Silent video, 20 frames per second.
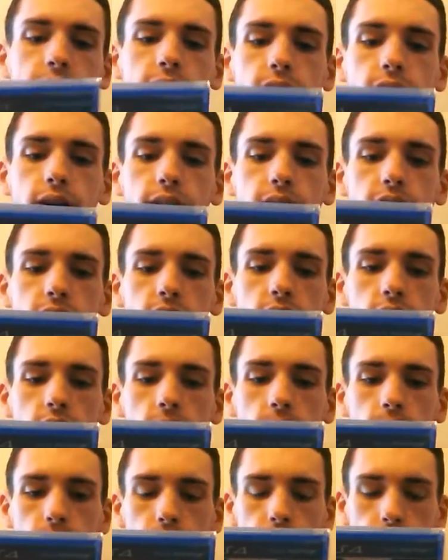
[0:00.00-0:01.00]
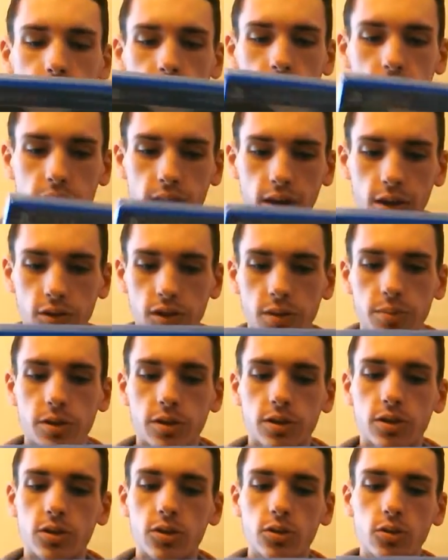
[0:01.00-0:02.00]
for install. It goes up to
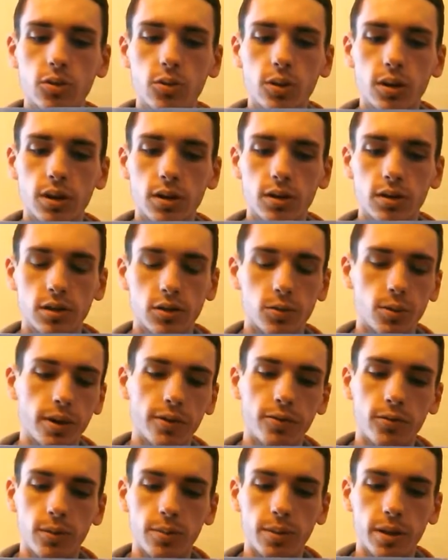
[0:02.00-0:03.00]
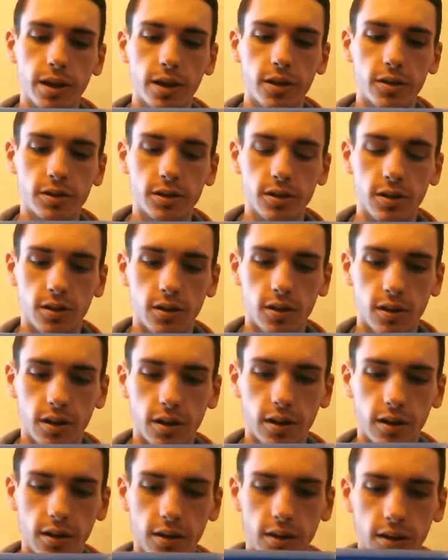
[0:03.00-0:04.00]
2 to 24 players
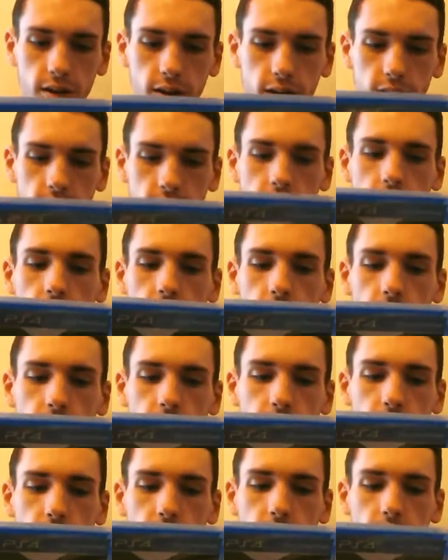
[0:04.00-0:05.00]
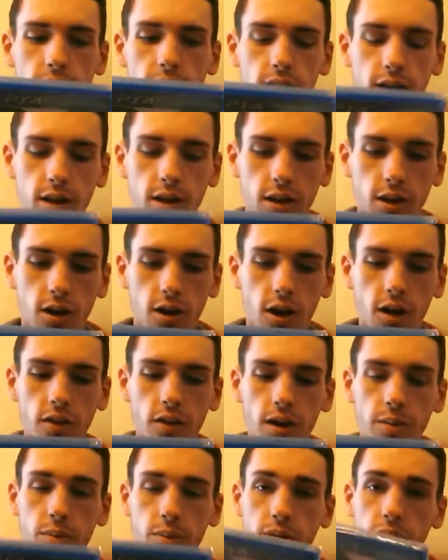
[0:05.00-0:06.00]
on online play.
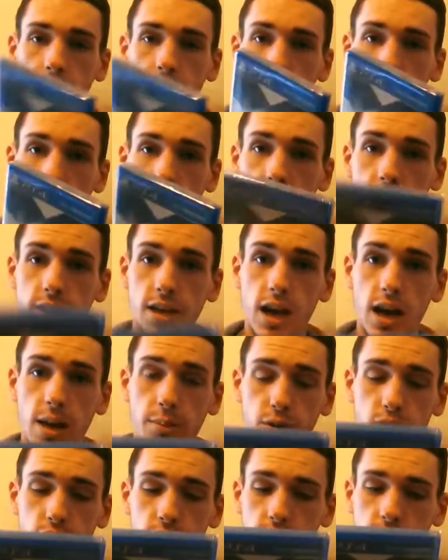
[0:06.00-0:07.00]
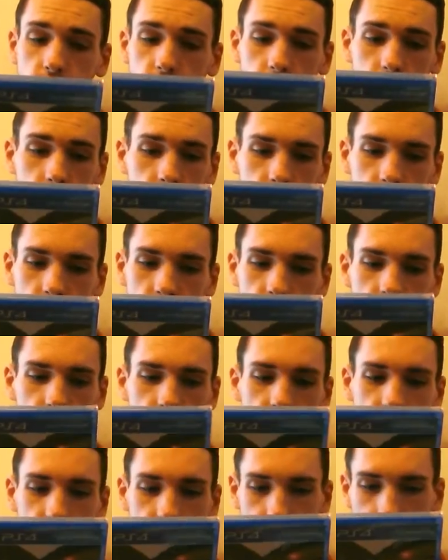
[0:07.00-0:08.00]
Online play is optional,
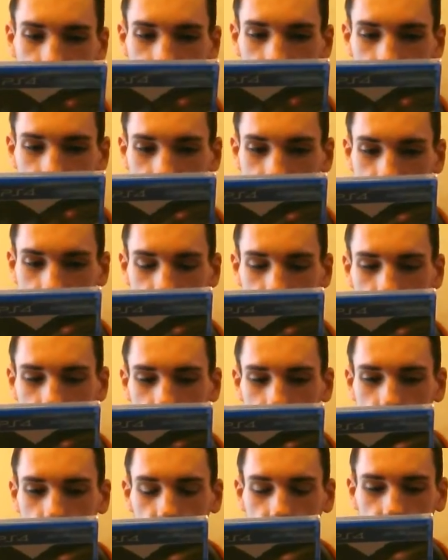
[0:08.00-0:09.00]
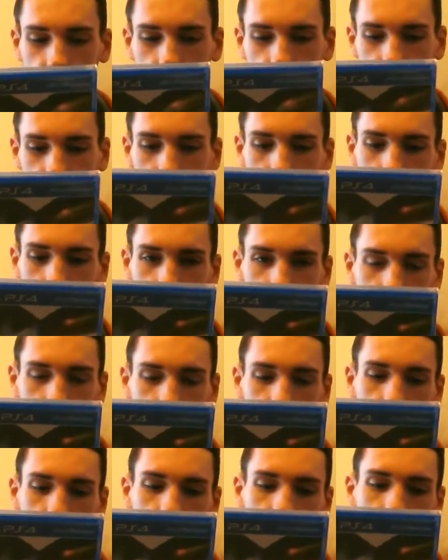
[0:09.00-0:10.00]
in parentheses. Supports
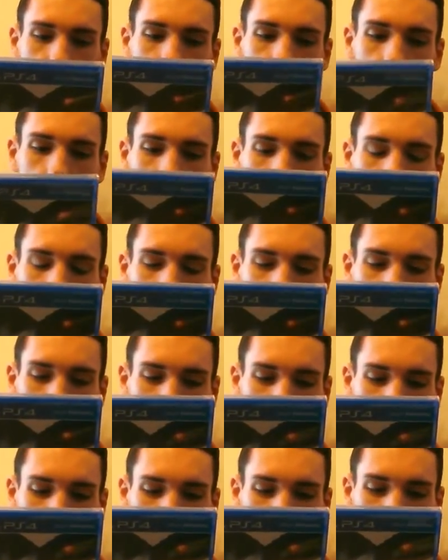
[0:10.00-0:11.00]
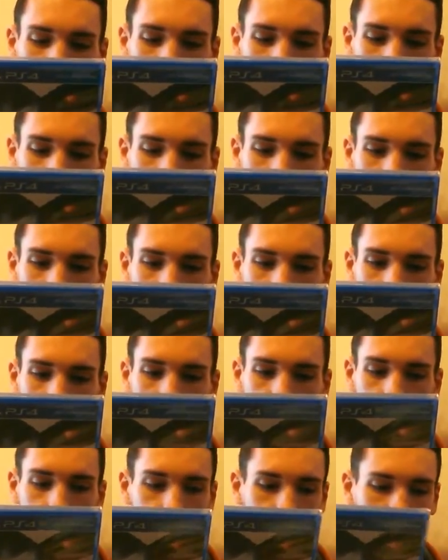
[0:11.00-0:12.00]
DualShock 4, which
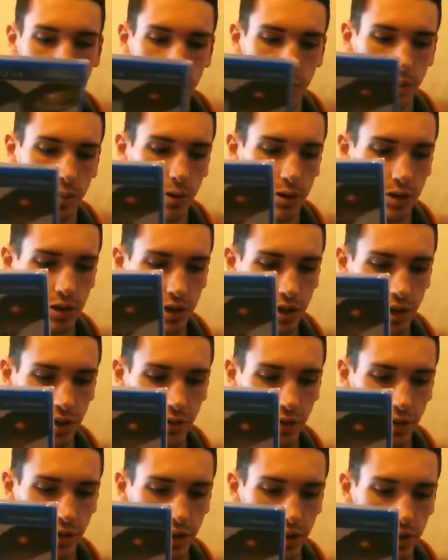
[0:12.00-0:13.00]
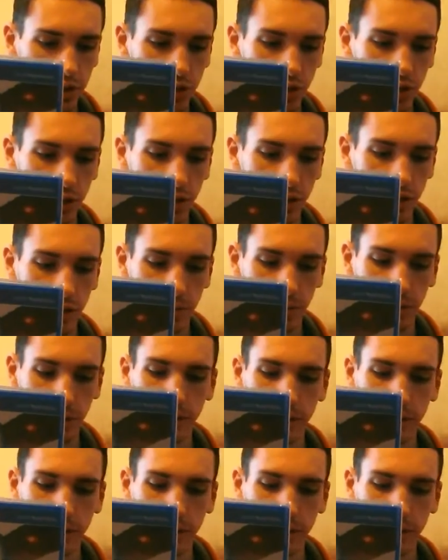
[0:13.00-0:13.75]
pretty much everything should. I mean,